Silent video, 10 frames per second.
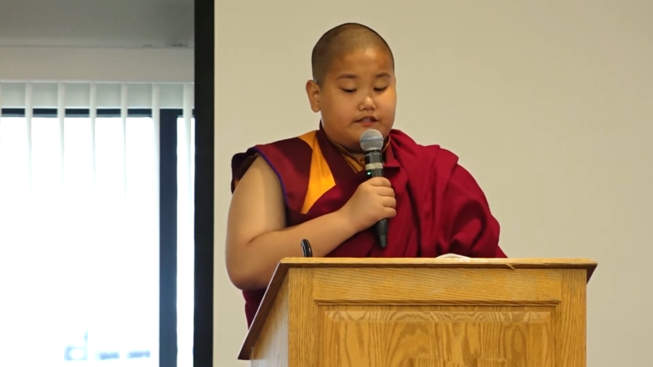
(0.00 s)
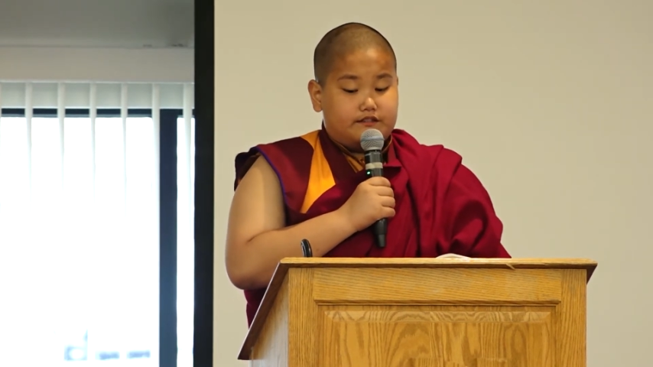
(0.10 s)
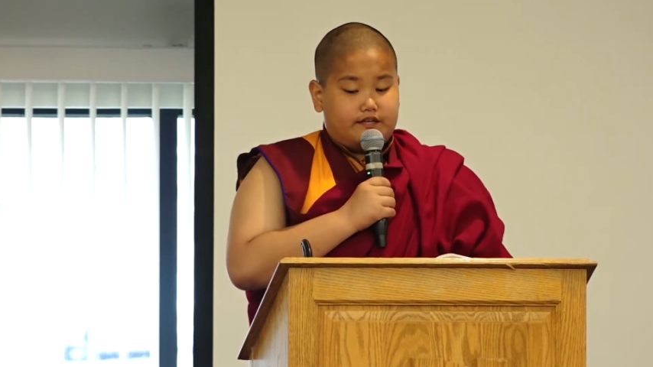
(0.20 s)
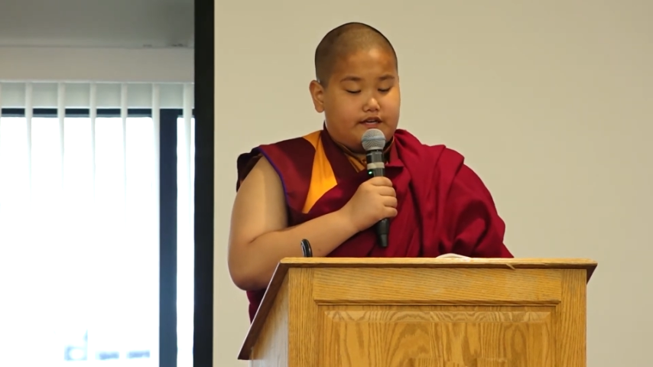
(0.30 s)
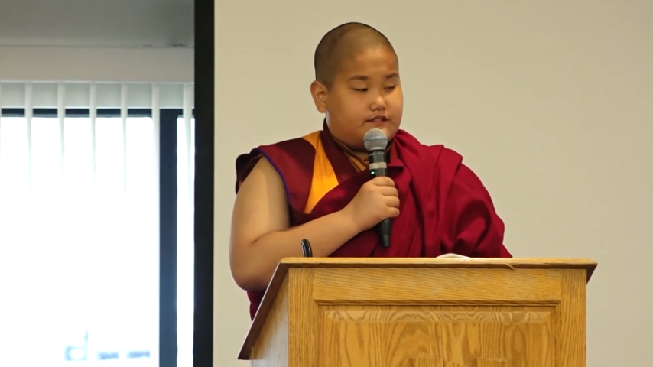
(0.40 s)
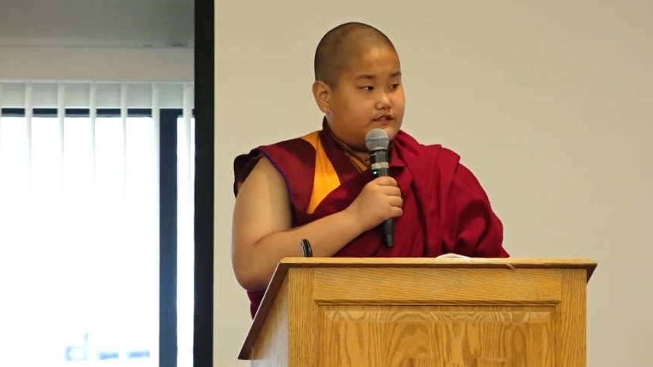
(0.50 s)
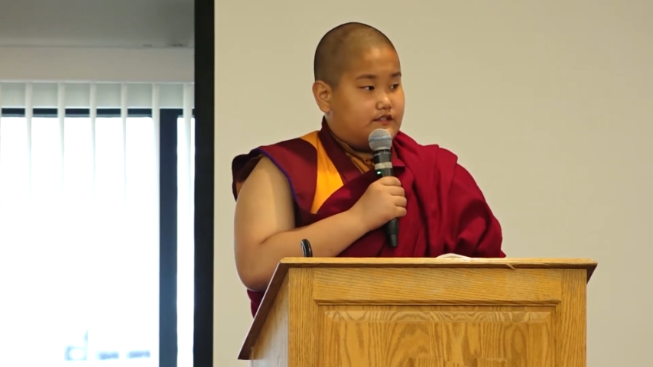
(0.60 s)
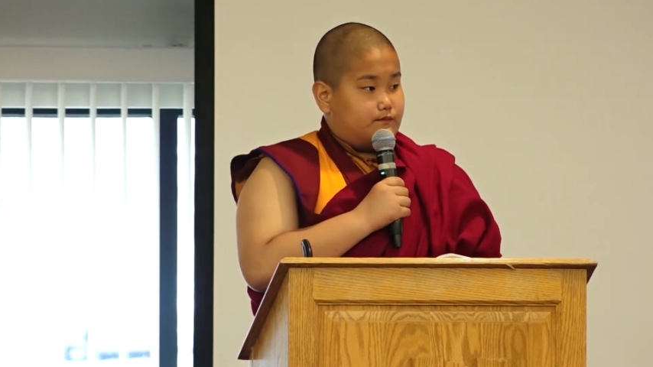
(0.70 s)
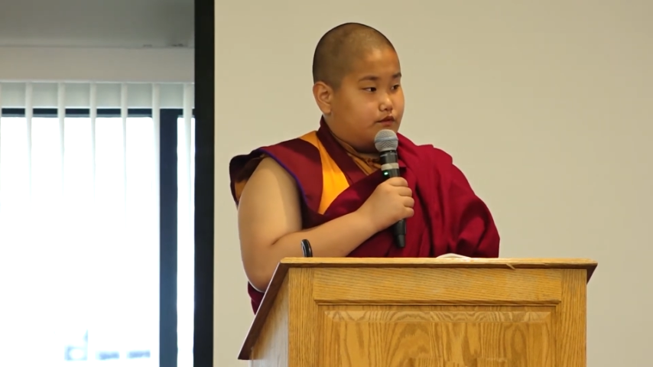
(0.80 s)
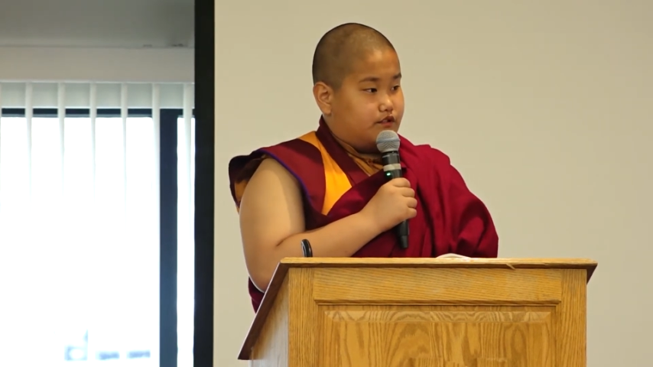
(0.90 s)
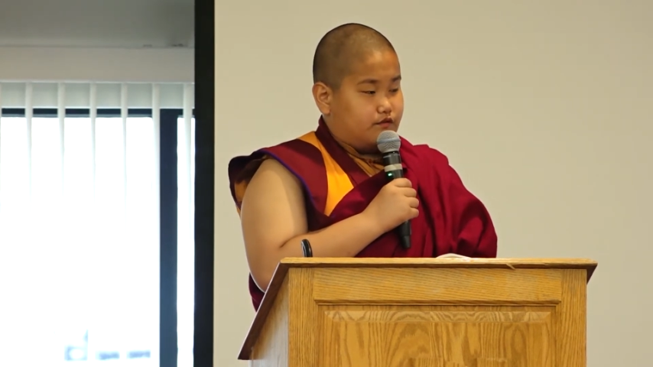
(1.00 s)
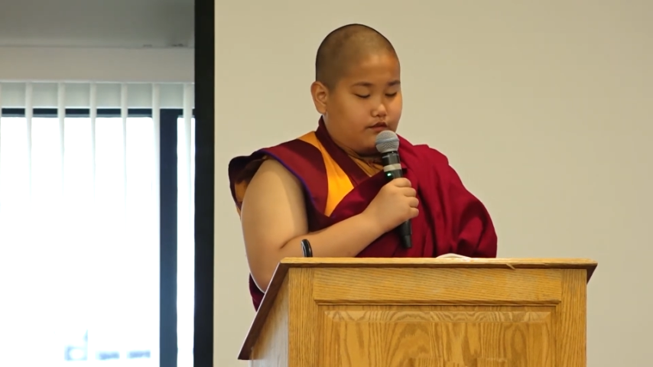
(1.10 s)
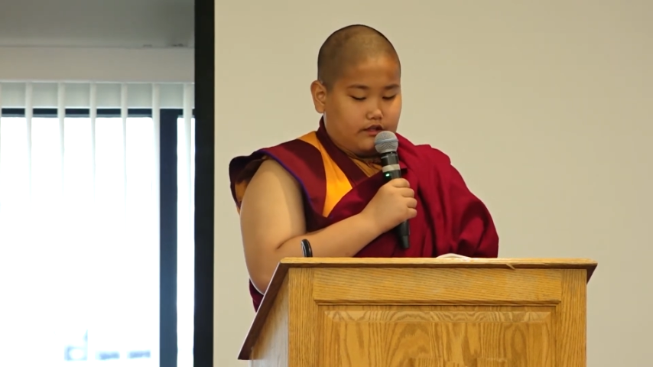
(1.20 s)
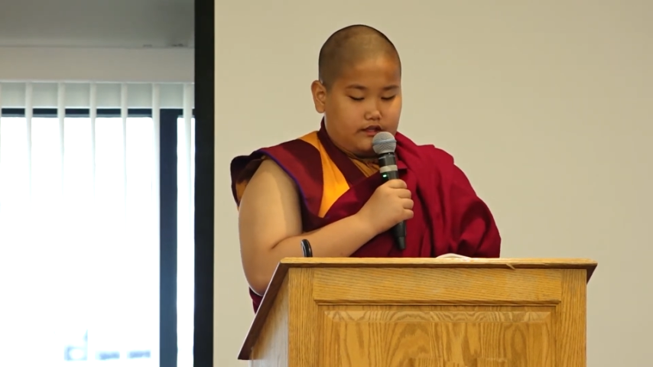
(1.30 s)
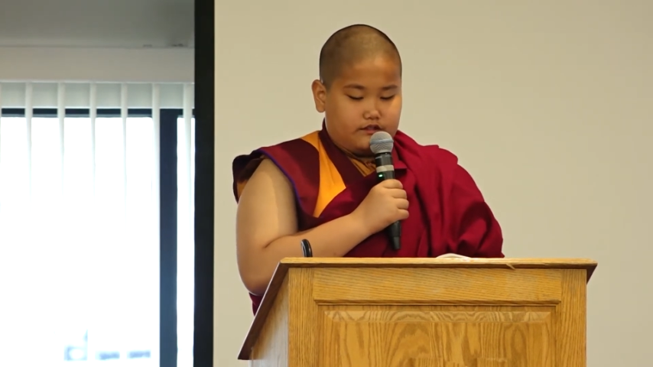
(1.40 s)
The essence of Buddhist
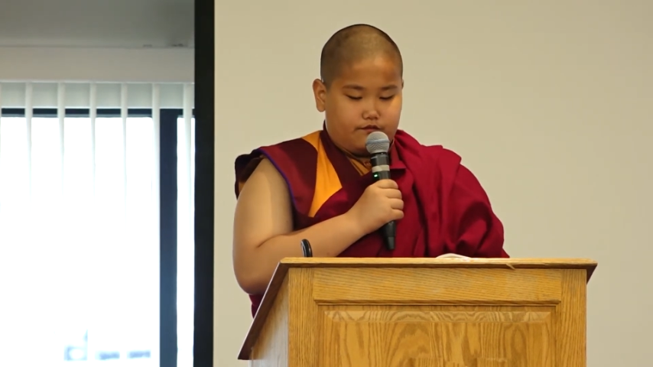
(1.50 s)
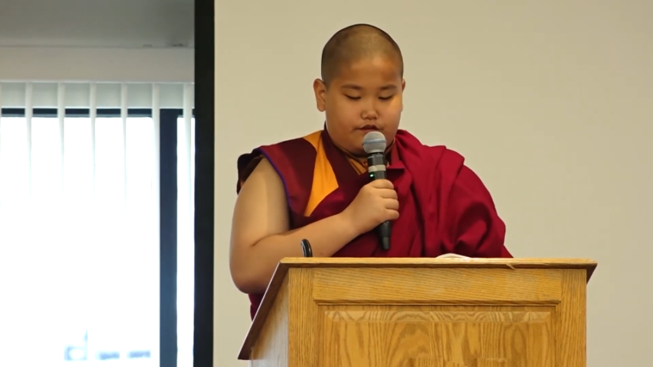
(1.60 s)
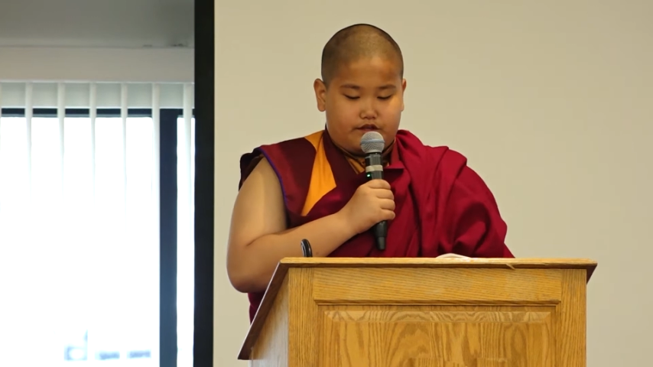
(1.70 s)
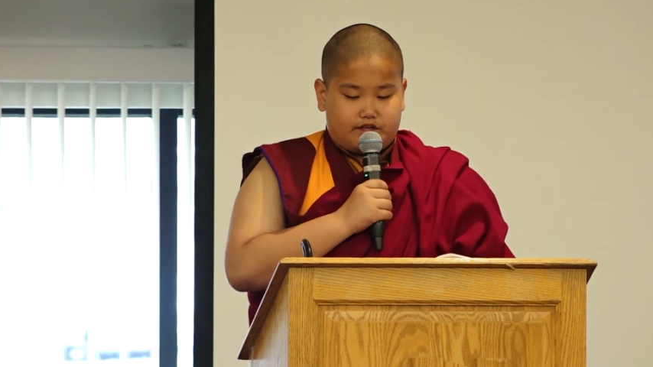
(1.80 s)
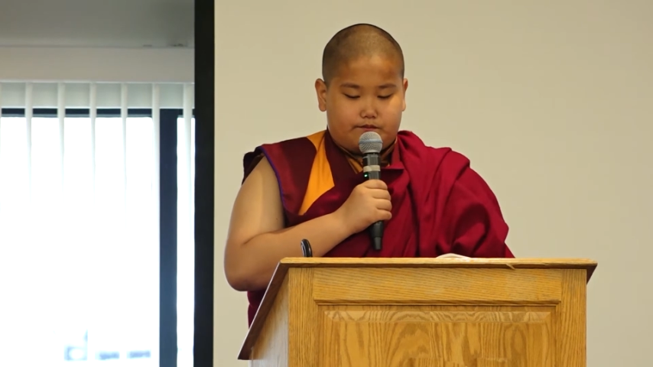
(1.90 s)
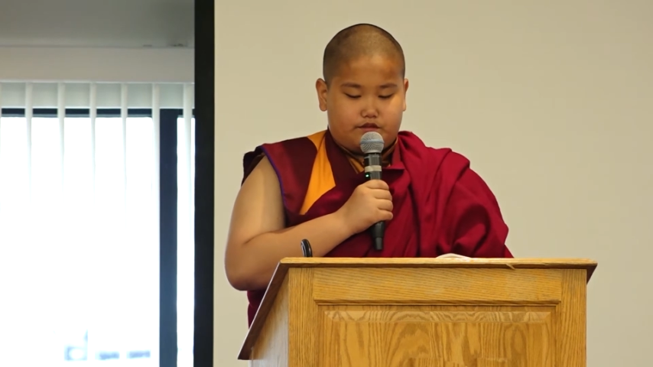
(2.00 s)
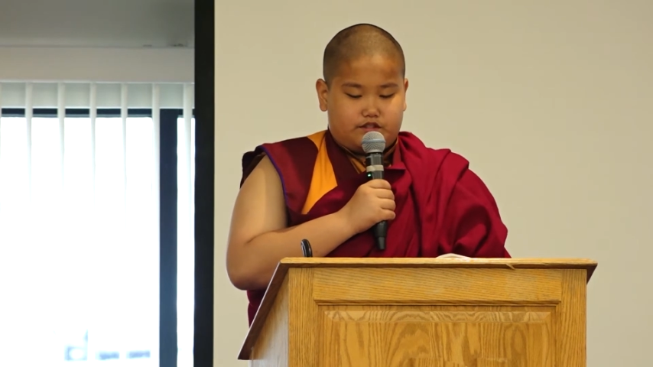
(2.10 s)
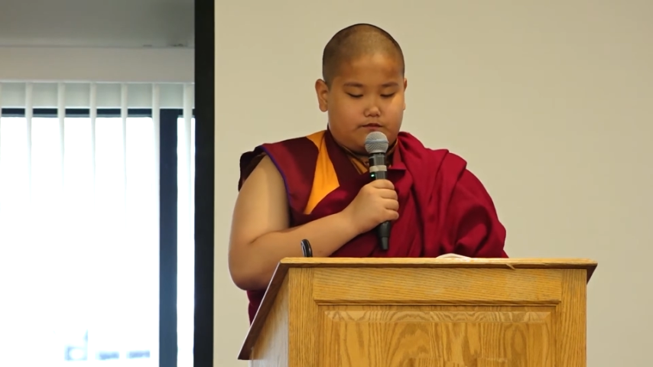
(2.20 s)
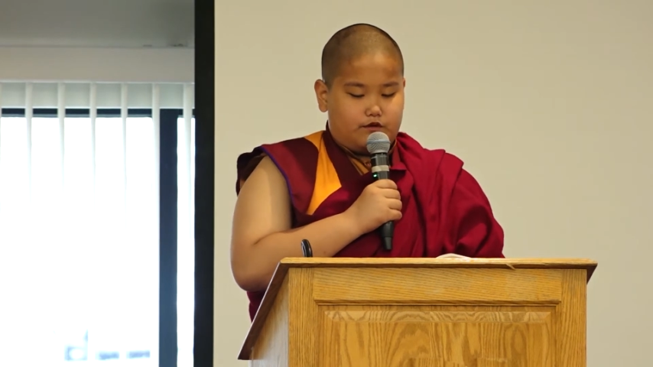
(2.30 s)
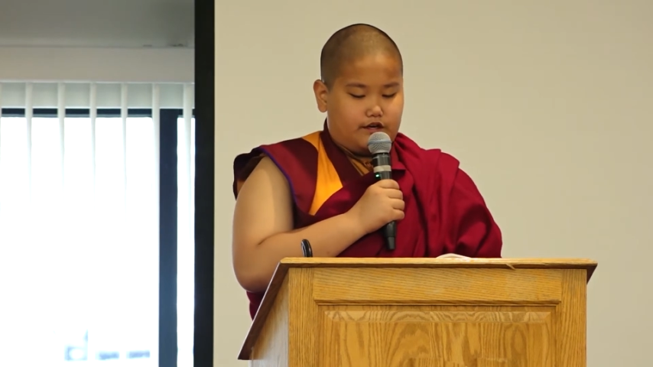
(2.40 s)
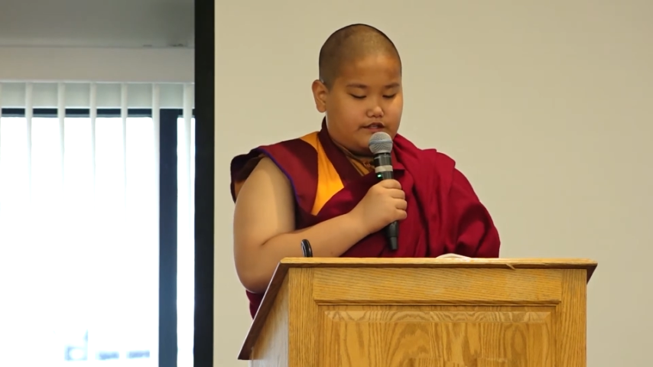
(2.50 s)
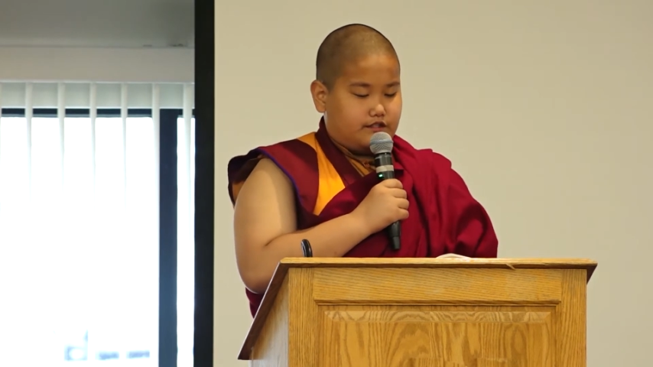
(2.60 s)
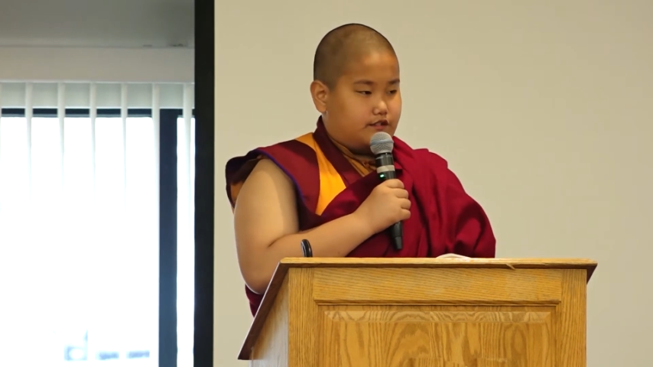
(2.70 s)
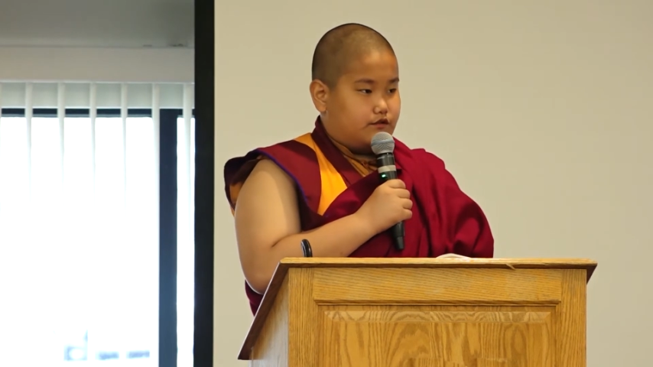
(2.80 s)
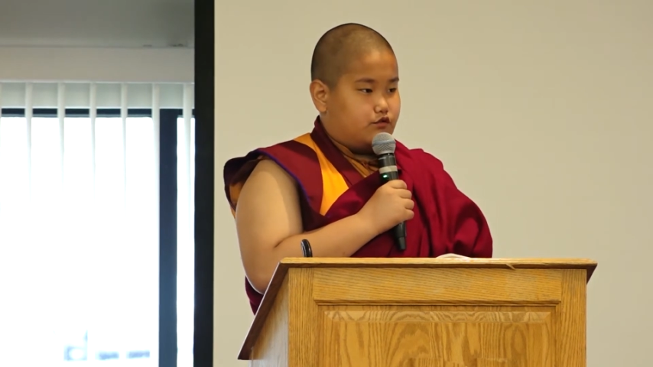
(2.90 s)
philosophy can be
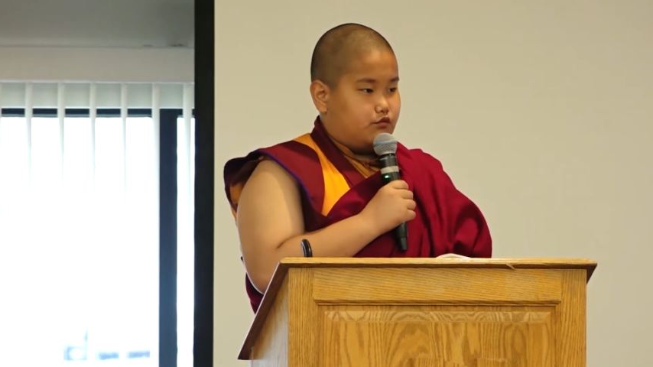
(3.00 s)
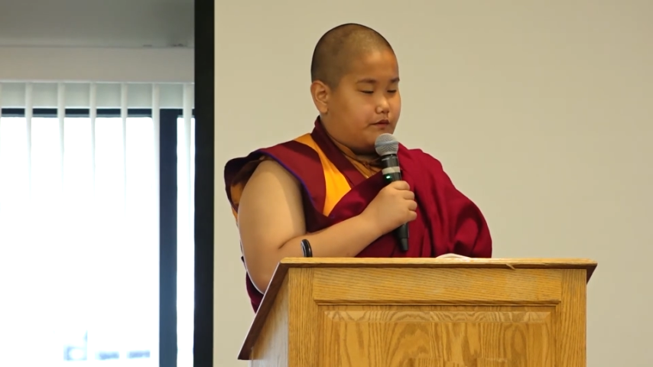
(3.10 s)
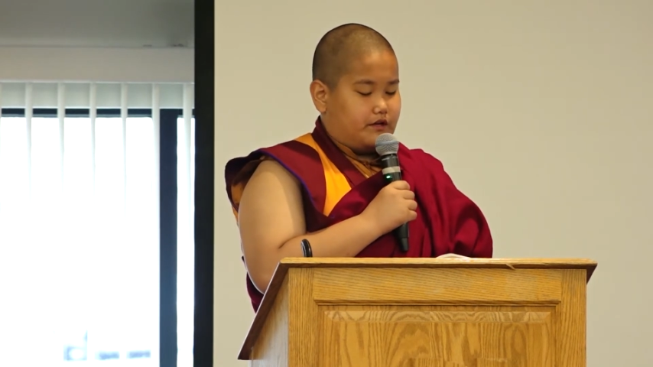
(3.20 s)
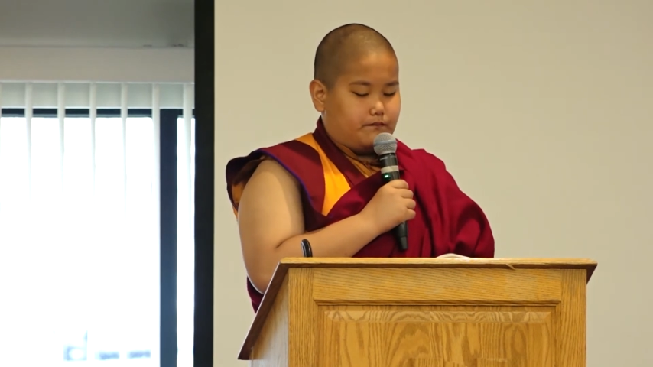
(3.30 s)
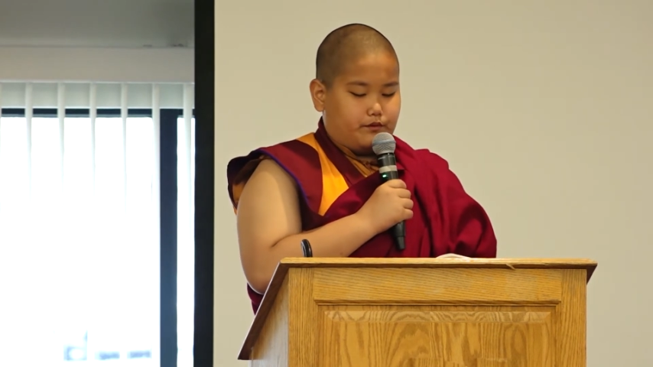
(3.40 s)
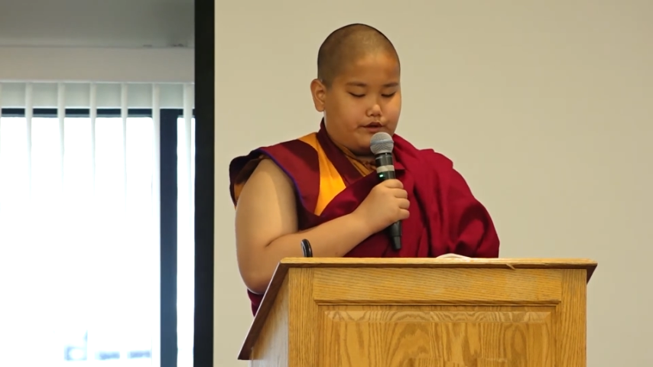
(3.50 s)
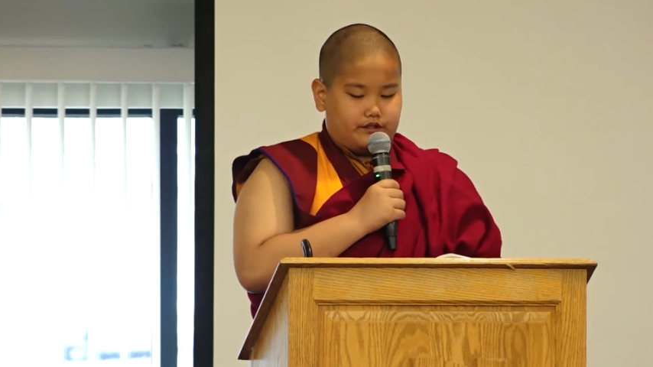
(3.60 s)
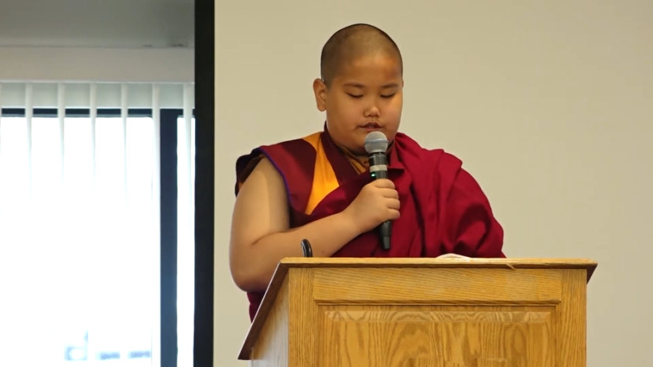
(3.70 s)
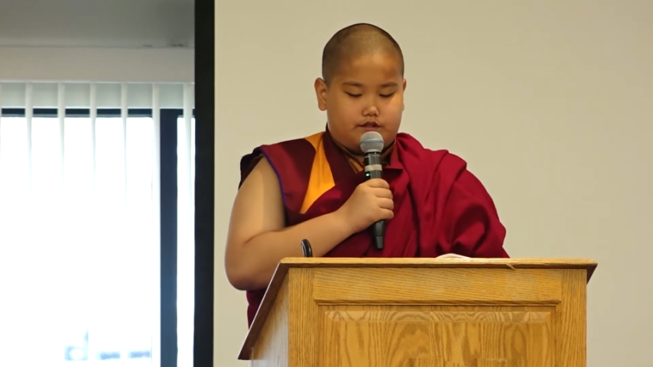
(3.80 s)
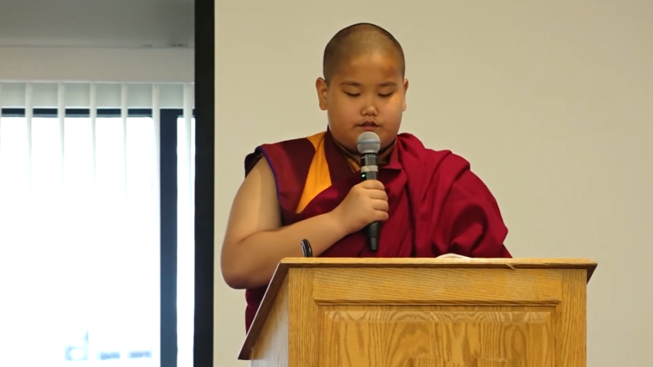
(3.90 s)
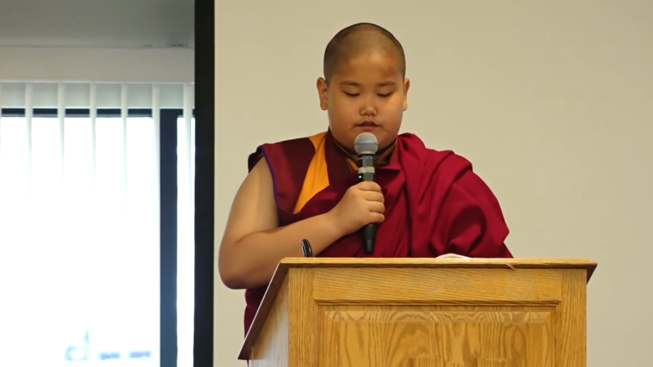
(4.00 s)
summarized in two main points.